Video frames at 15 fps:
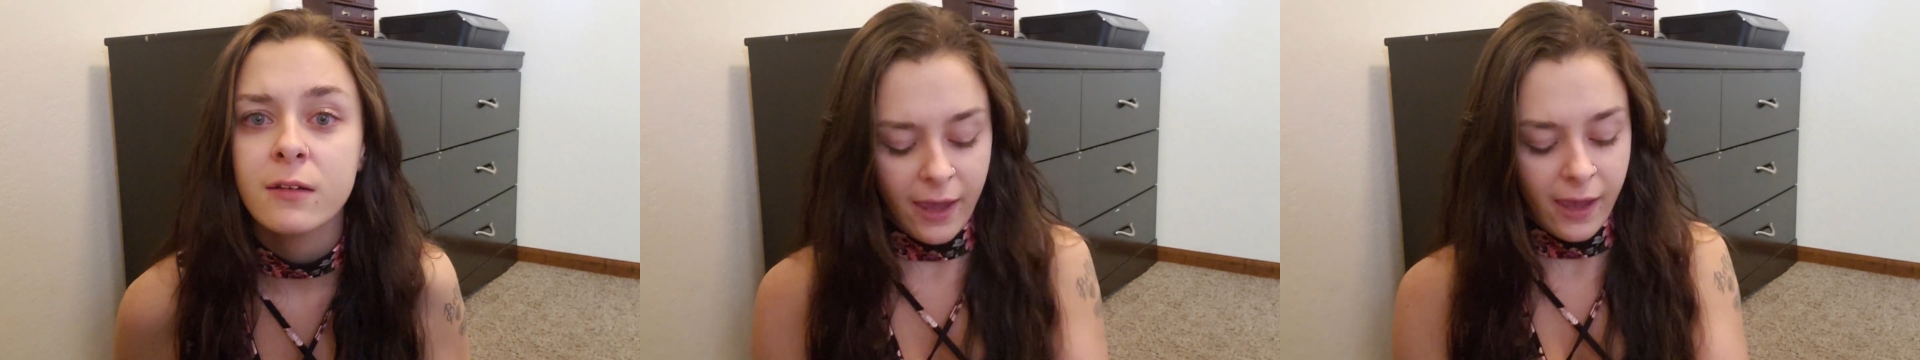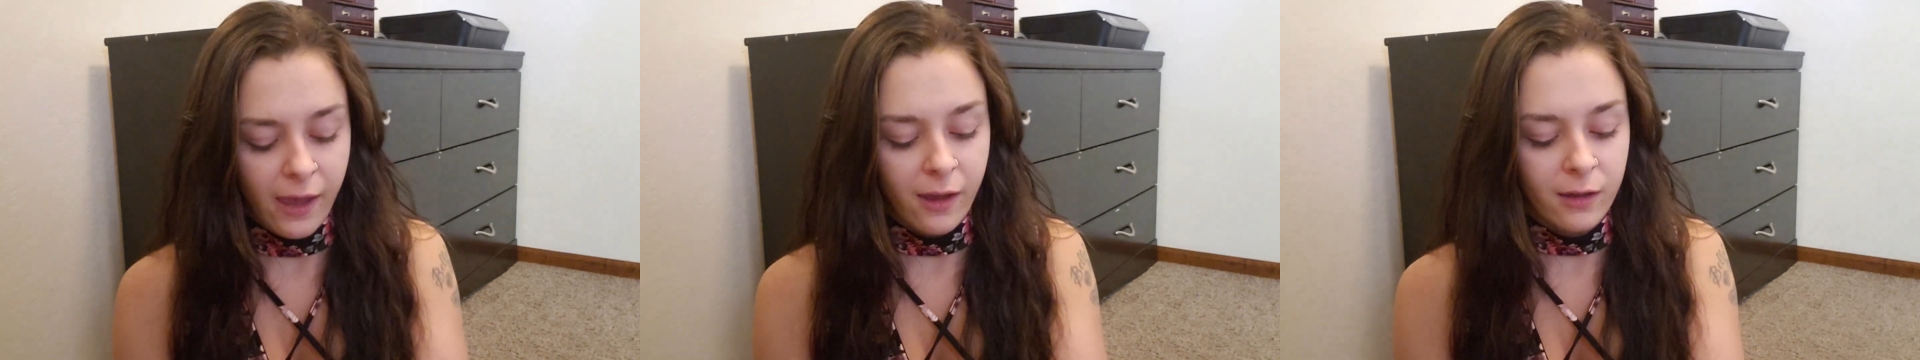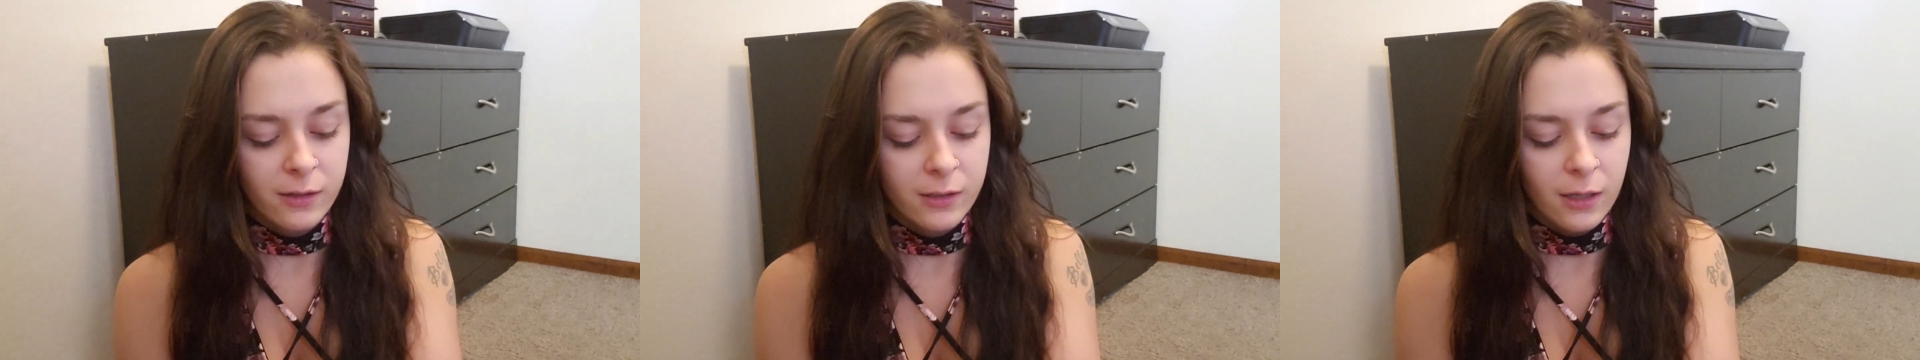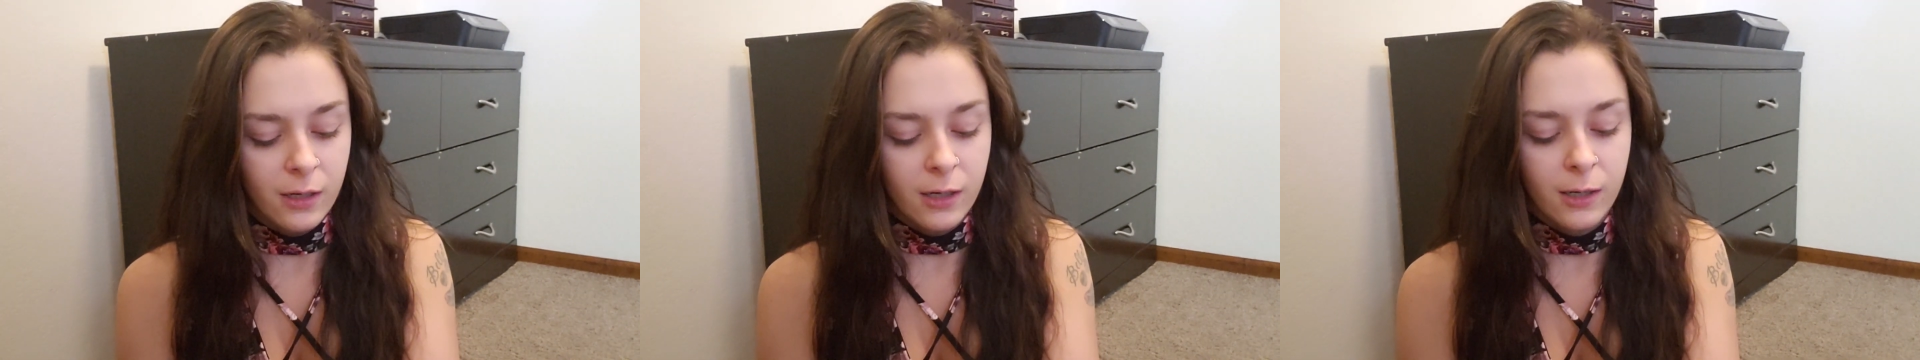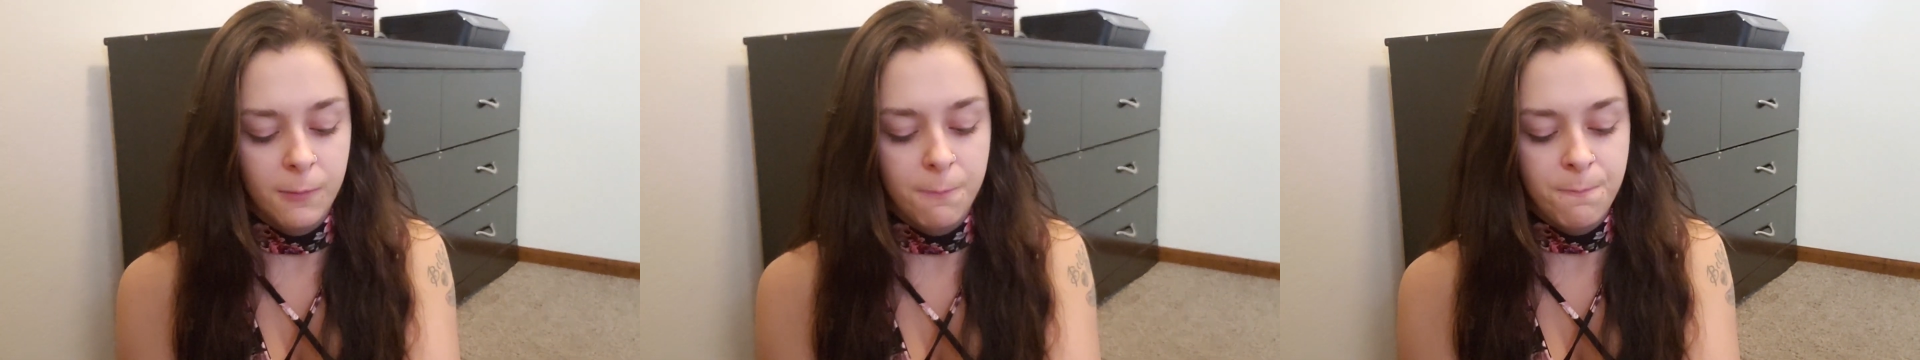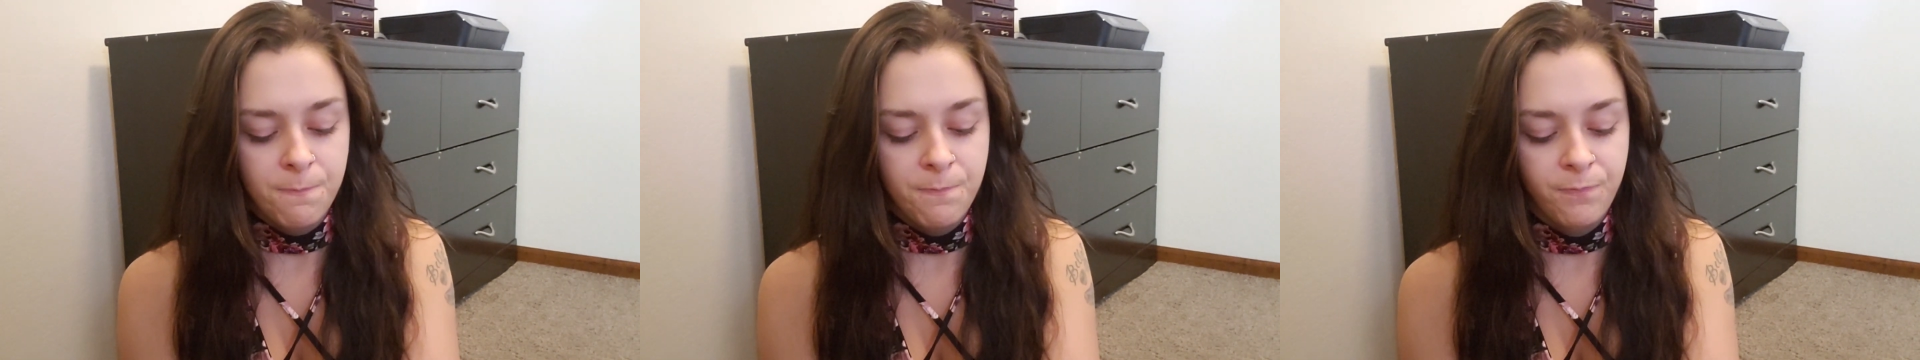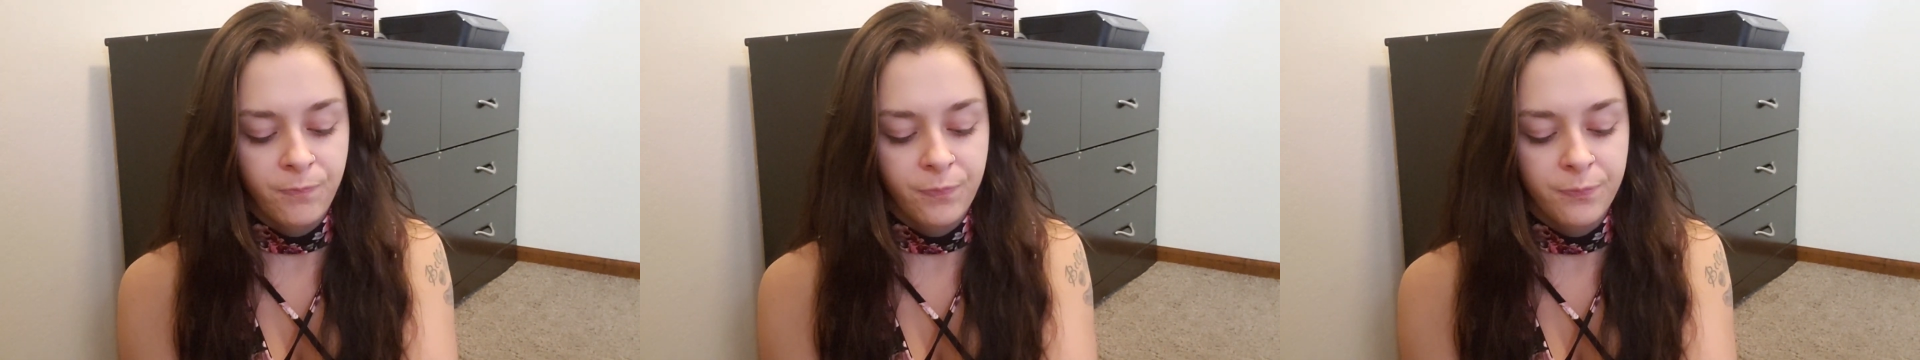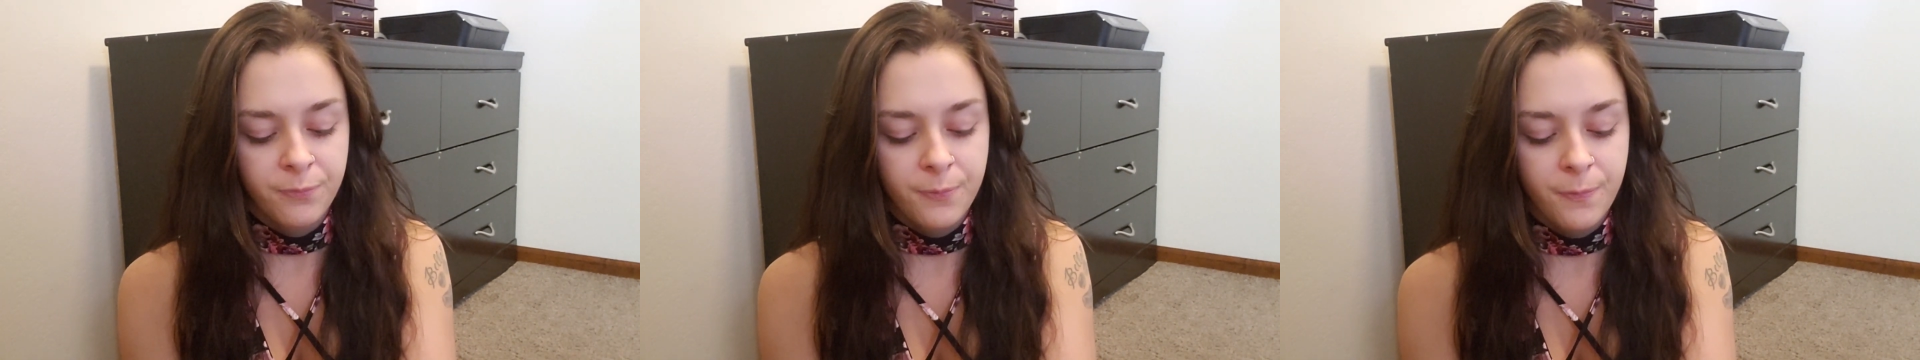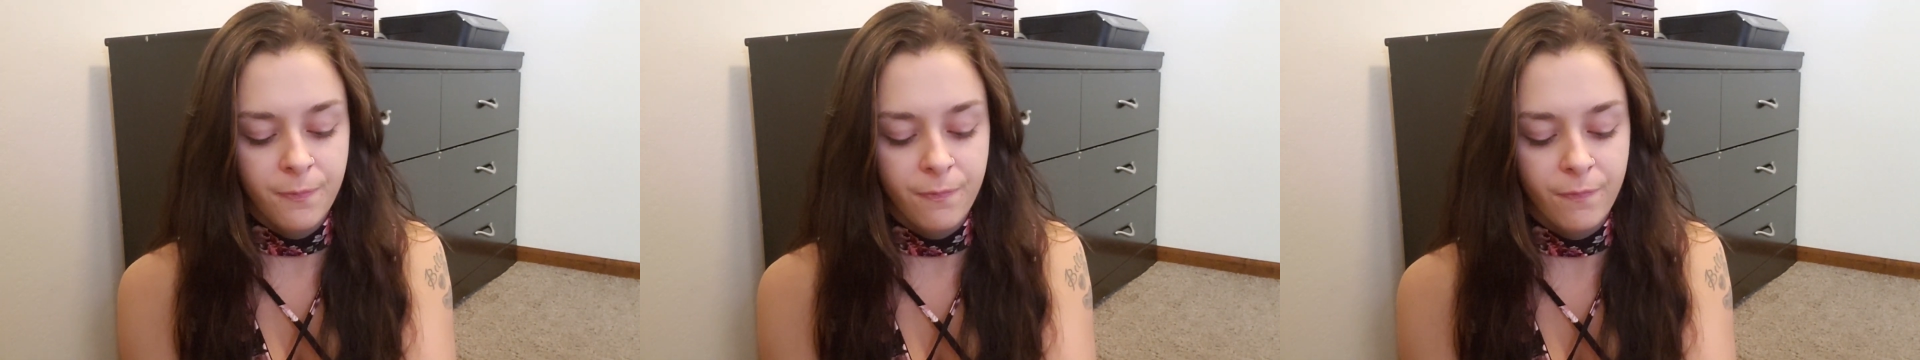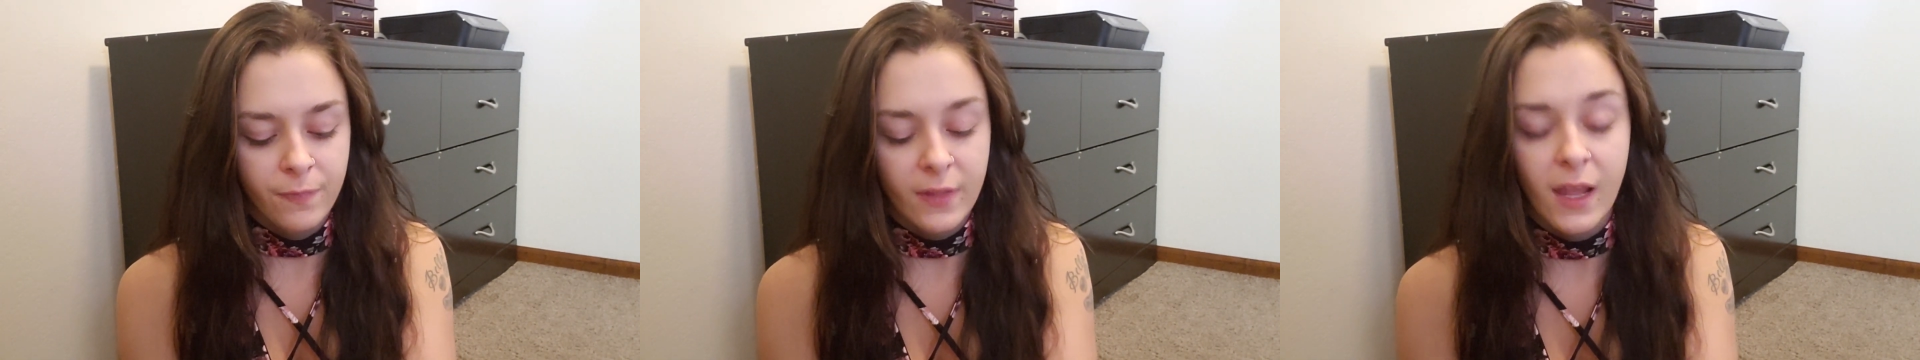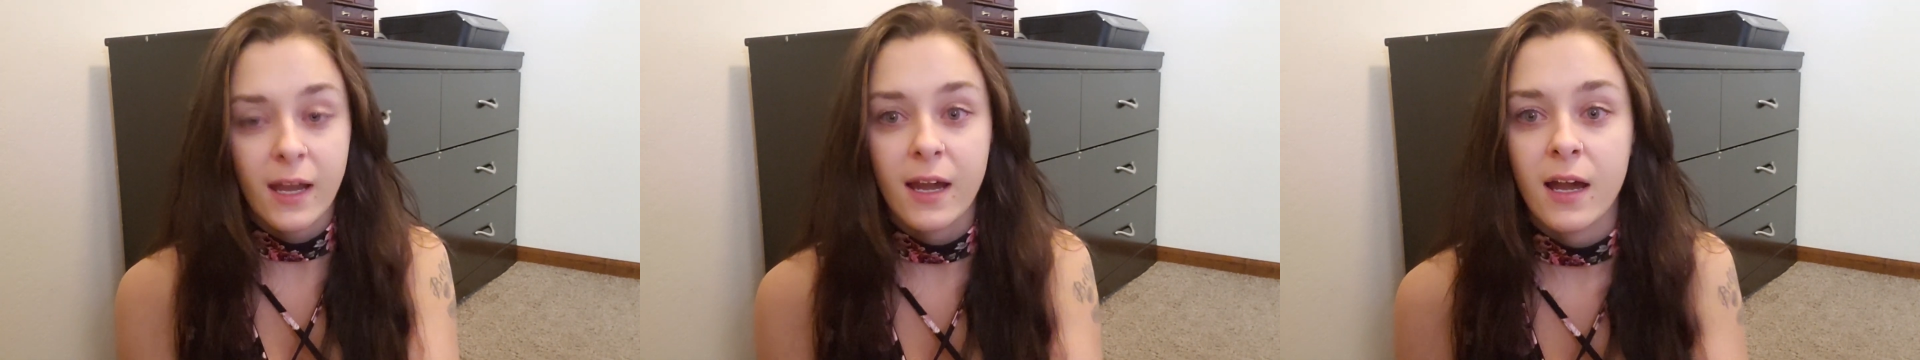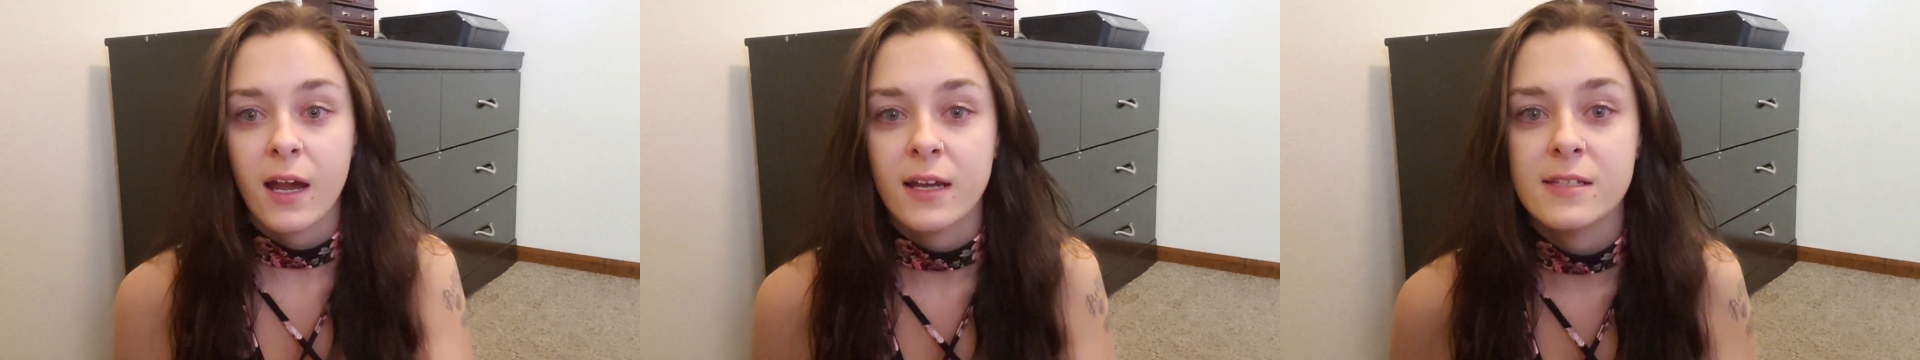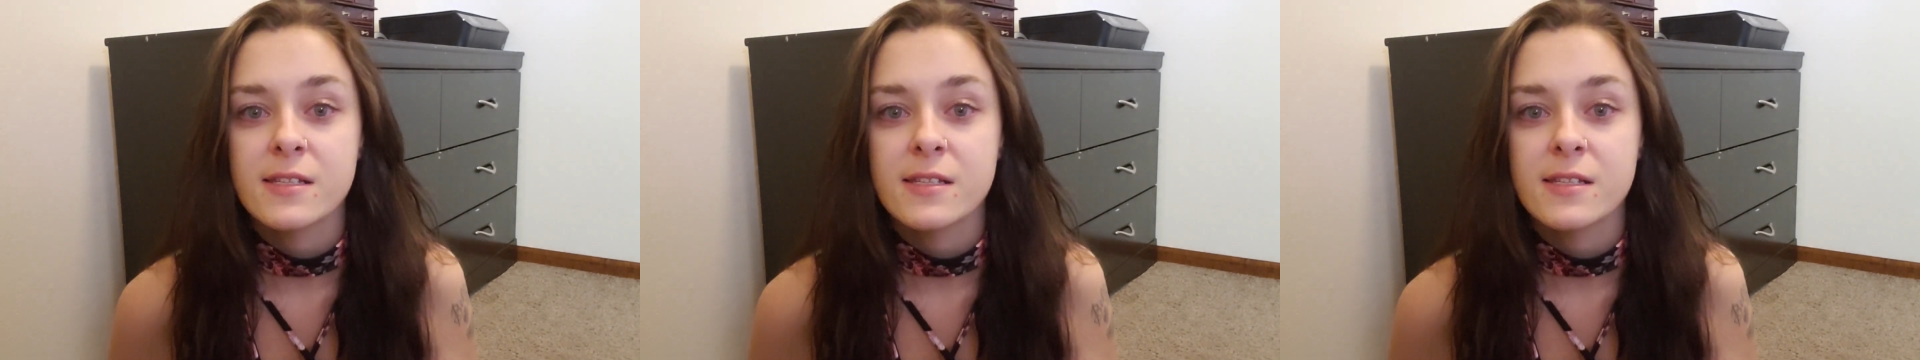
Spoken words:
and I